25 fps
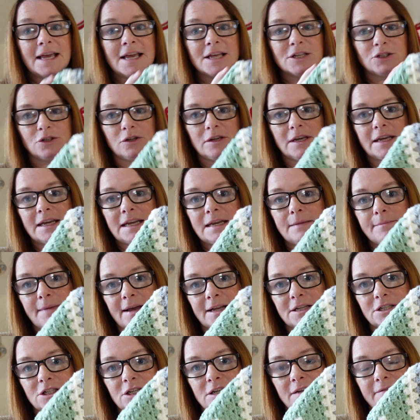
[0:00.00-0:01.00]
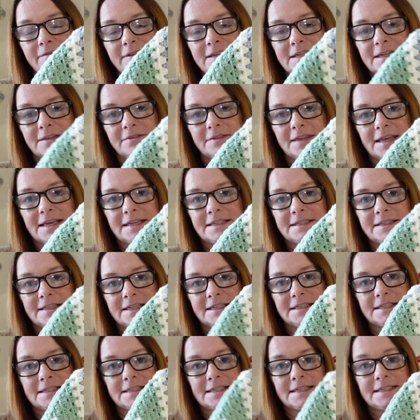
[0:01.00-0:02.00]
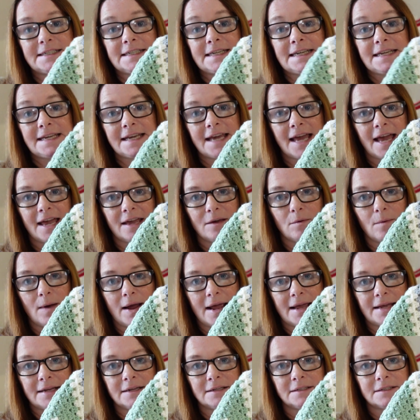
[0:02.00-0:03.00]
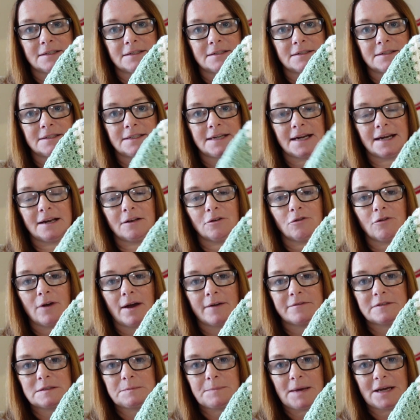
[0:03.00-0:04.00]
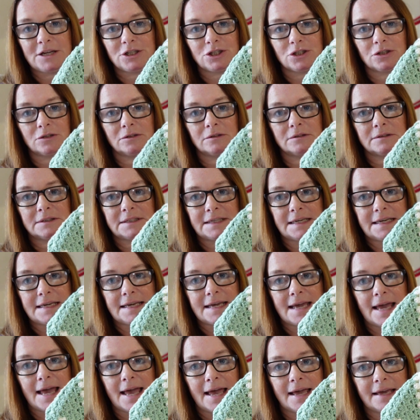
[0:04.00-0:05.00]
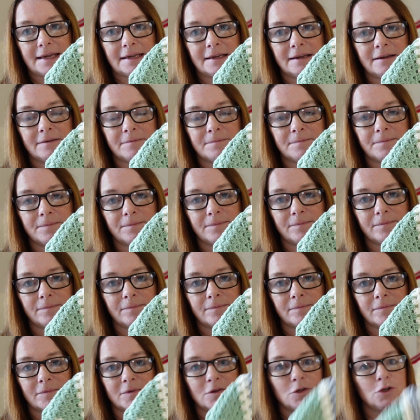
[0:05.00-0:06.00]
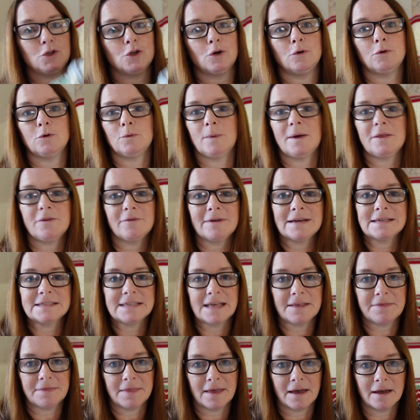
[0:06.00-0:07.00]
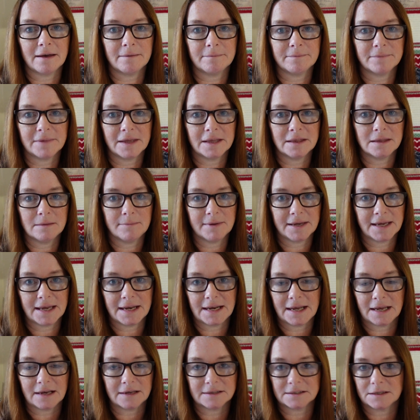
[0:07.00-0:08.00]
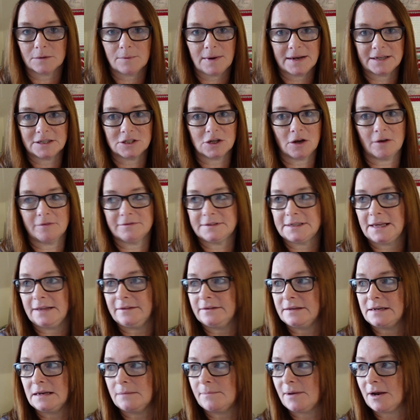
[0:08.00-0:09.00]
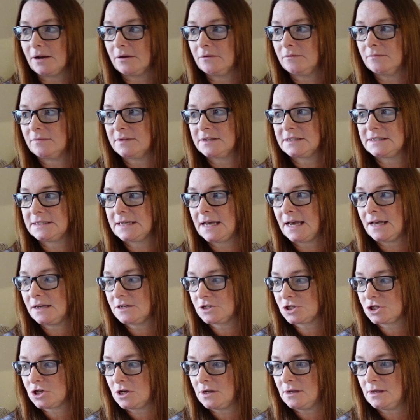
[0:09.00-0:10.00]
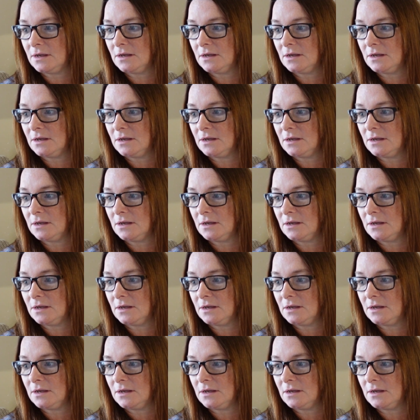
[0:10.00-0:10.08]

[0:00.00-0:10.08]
So you can imagine if you did this is a DK weight, Stylecraft Special DK. Don't know whether I said that in the beginning because I went off telling you about the stash.